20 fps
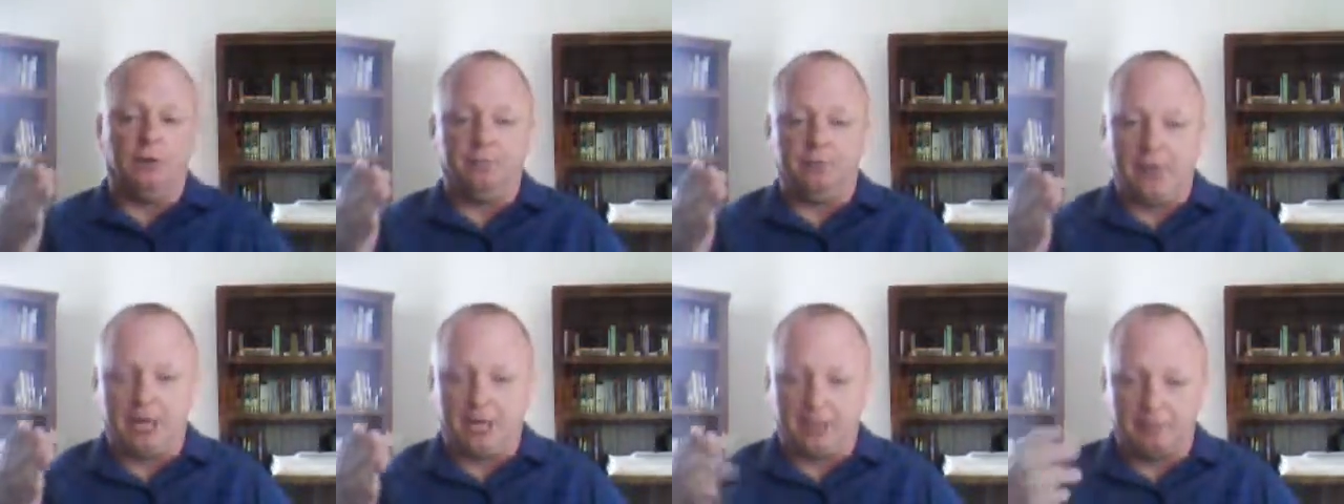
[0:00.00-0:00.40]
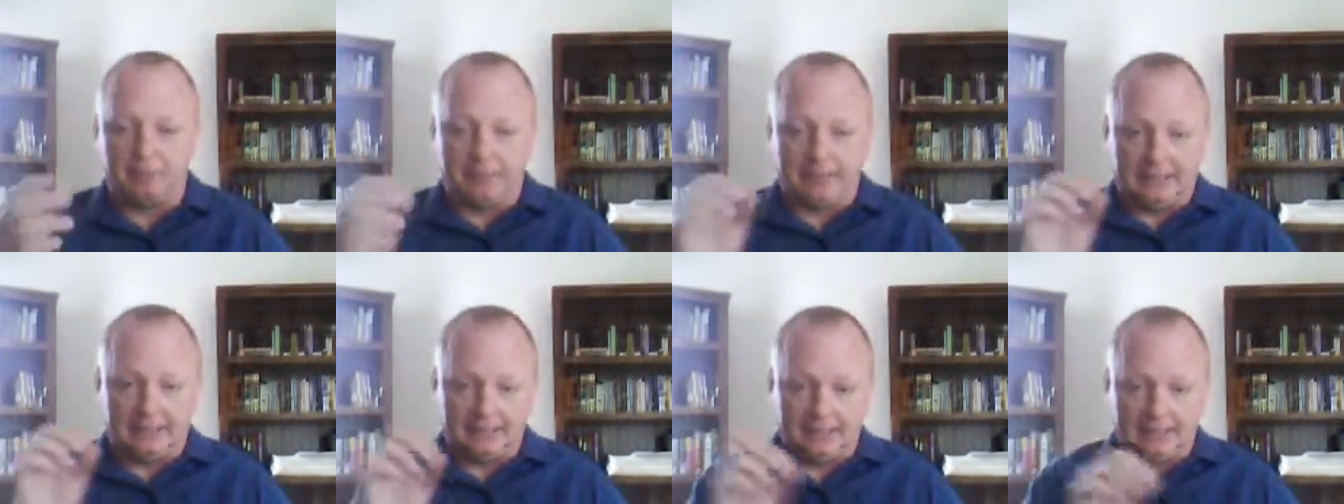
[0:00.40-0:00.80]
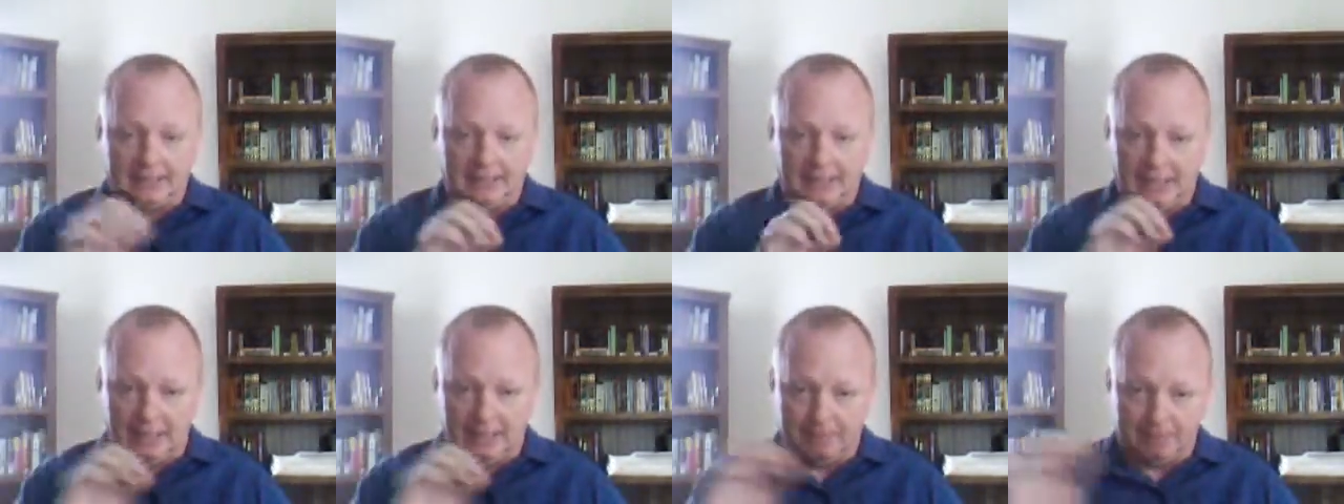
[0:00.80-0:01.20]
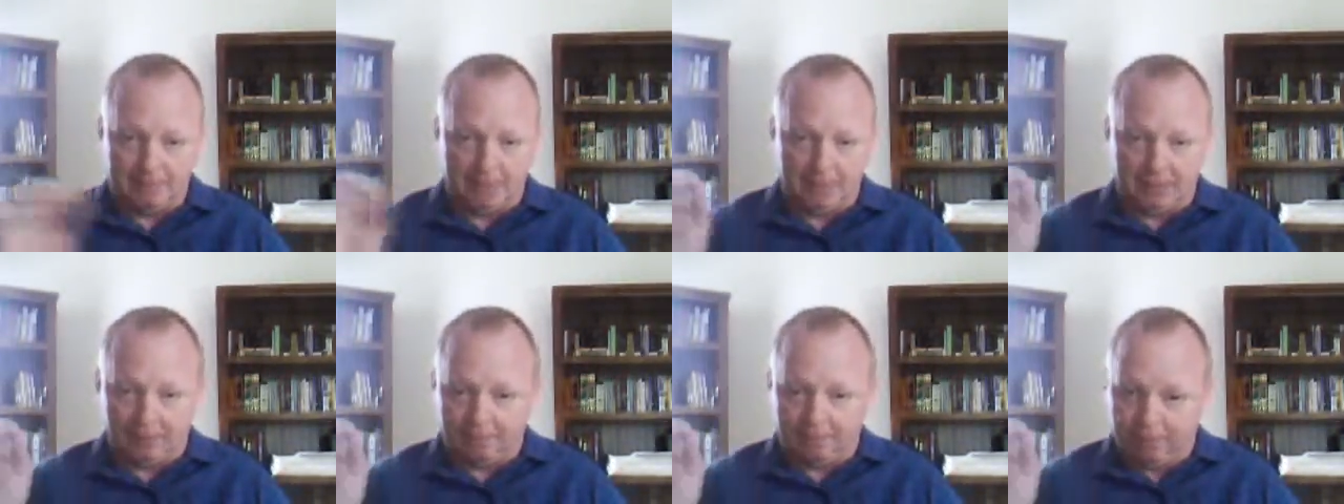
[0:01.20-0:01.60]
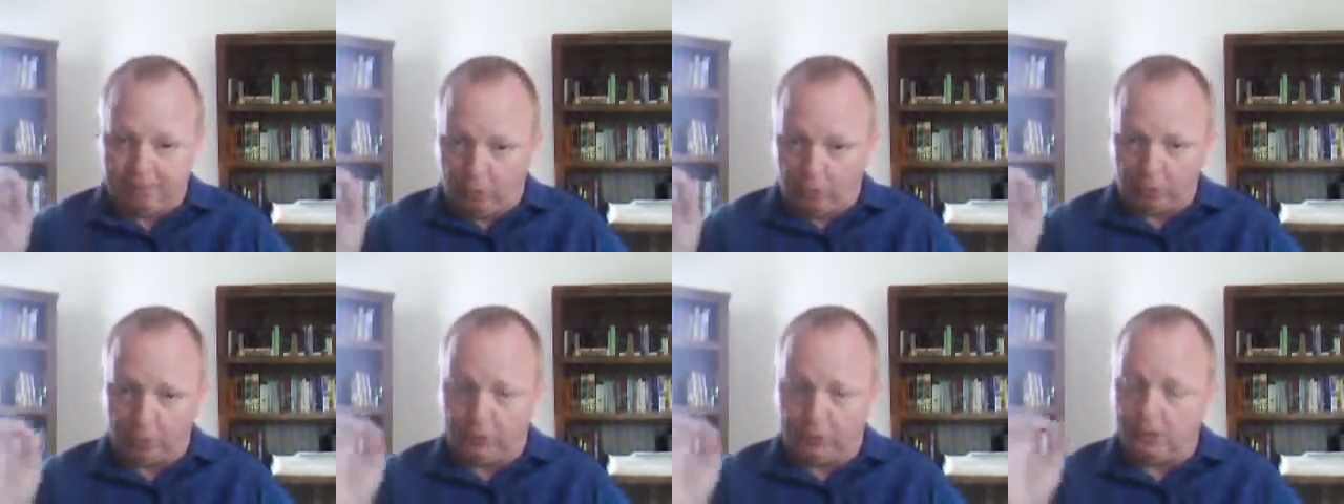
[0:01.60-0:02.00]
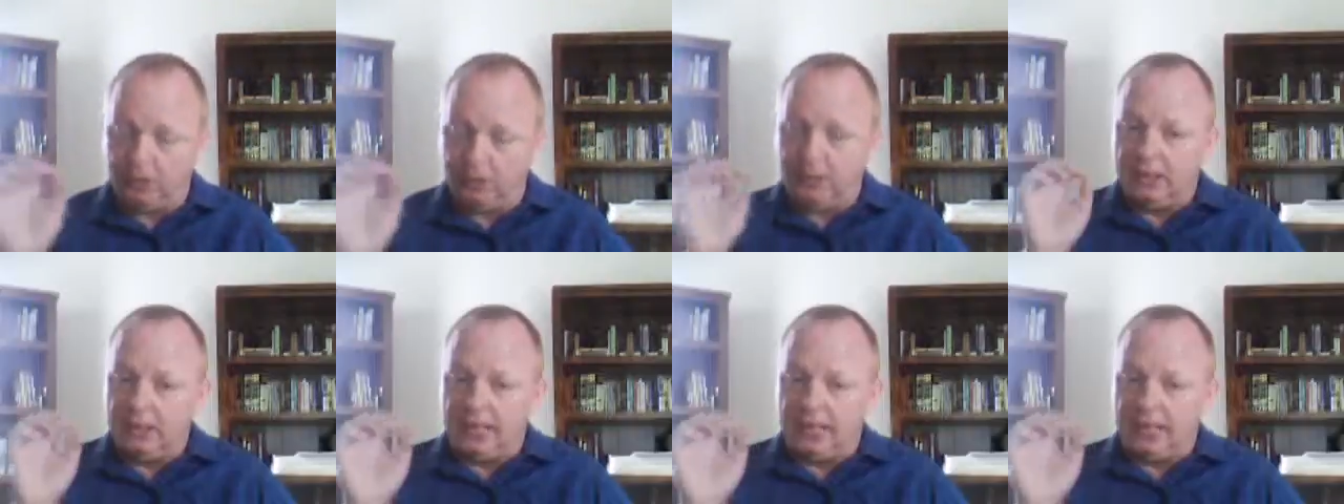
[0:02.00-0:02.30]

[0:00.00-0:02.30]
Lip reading: document that's in the MLA folder,